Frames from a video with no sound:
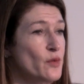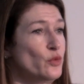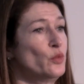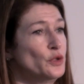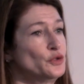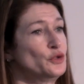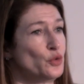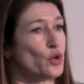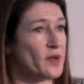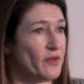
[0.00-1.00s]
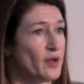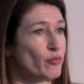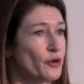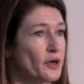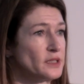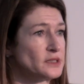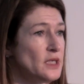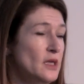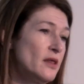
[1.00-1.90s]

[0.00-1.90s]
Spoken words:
they will want to talk about their product.